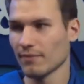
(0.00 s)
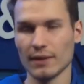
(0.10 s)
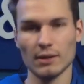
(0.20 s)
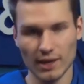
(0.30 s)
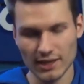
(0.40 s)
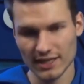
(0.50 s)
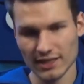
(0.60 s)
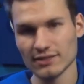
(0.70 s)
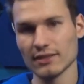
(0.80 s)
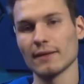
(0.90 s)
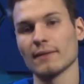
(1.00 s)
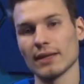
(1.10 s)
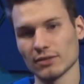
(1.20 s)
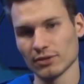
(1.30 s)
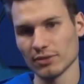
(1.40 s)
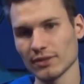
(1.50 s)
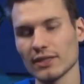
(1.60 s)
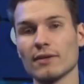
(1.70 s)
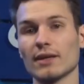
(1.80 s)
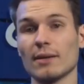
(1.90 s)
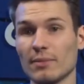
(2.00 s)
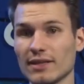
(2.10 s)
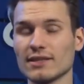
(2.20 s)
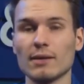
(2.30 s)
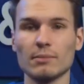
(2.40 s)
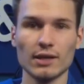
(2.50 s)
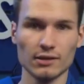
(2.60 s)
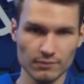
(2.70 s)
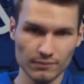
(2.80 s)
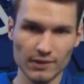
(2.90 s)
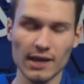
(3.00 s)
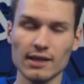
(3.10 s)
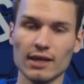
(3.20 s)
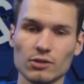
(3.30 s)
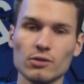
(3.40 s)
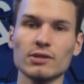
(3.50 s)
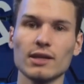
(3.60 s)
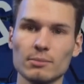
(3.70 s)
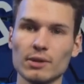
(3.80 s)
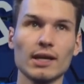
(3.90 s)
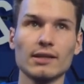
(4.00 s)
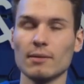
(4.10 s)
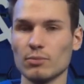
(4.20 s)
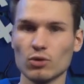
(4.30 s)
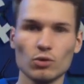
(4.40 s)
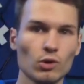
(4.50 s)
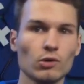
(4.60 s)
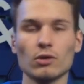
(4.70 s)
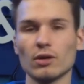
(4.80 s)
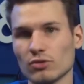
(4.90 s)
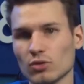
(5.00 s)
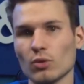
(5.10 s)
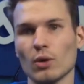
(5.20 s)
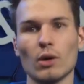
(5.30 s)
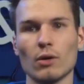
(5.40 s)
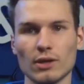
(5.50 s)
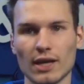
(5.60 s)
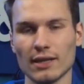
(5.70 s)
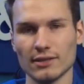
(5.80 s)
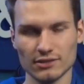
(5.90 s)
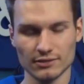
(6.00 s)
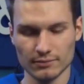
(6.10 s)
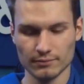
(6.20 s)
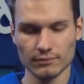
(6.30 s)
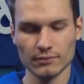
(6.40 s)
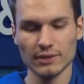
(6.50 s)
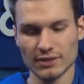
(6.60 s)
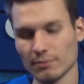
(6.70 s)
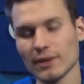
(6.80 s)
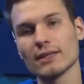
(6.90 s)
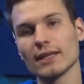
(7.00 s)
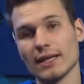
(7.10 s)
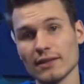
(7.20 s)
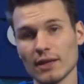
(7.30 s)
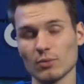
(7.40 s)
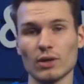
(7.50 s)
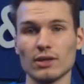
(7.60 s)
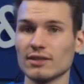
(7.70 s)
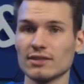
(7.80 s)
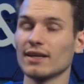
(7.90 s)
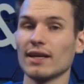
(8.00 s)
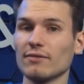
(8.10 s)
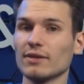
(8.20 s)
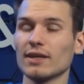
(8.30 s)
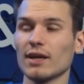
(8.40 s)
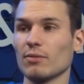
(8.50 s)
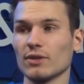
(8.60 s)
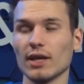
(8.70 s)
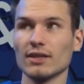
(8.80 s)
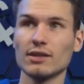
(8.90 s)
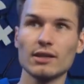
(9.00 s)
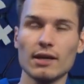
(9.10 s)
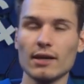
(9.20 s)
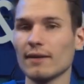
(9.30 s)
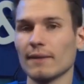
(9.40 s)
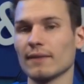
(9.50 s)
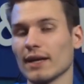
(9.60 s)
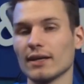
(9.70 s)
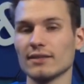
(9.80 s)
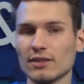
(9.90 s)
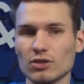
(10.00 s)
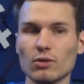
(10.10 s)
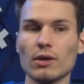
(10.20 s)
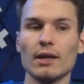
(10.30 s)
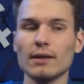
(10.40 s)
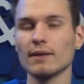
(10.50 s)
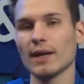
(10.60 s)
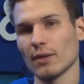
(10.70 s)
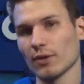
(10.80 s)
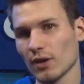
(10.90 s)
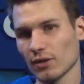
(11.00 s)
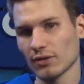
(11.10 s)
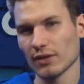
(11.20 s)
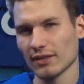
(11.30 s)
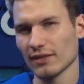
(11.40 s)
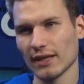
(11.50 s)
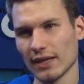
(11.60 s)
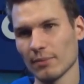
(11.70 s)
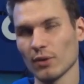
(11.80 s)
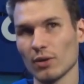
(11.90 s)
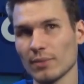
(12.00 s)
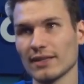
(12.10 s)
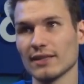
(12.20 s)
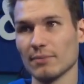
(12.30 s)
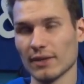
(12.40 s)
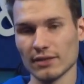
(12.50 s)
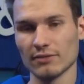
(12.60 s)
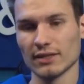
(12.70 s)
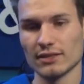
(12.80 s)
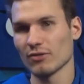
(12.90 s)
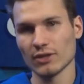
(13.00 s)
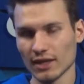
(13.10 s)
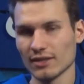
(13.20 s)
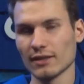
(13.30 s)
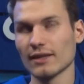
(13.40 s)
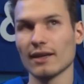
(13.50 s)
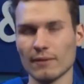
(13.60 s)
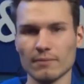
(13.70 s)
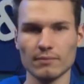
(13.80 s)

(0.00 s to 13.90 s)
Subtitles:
In my case, this would specifically be Zigbee, as I use Zigbee as the protocol to control all the lights. This means that if I wanted to set everything up redundantly, that is securely, I would also need to set up all my Zigbee devices redundantly.